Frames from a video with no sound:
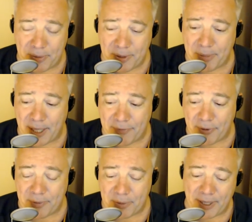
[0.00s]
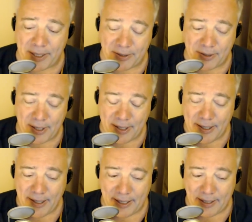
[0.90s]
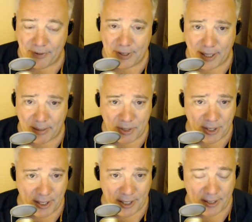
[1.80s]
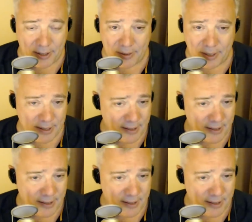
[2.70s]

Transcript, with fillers: between the platforms because at different times of the year,